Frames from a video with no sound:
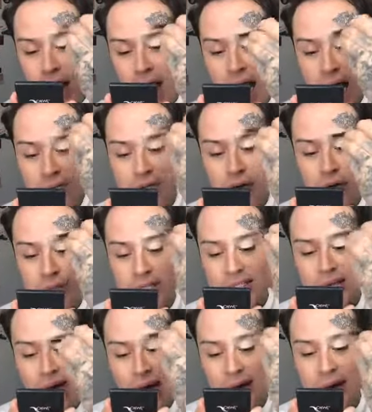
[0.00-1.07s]
I've noticed,
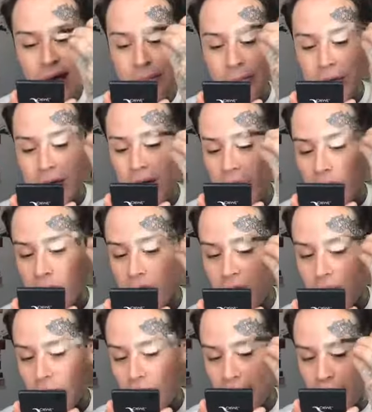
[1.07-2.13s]
I put it all over
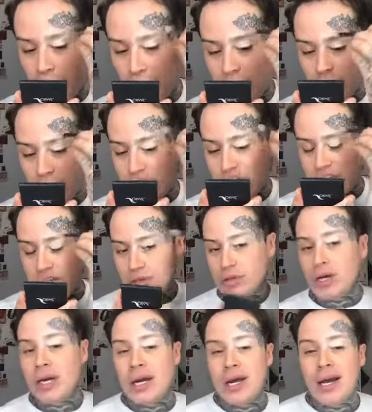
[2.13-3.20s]
my brows too.
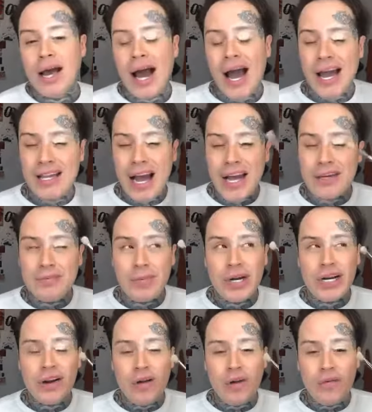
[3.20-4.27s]
I put
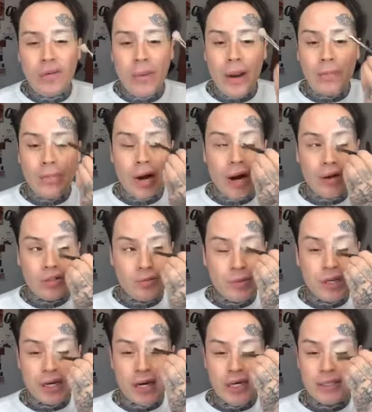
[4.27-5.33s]
it all over my brows
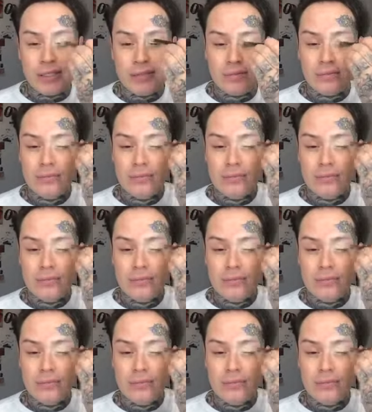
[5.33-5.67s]
because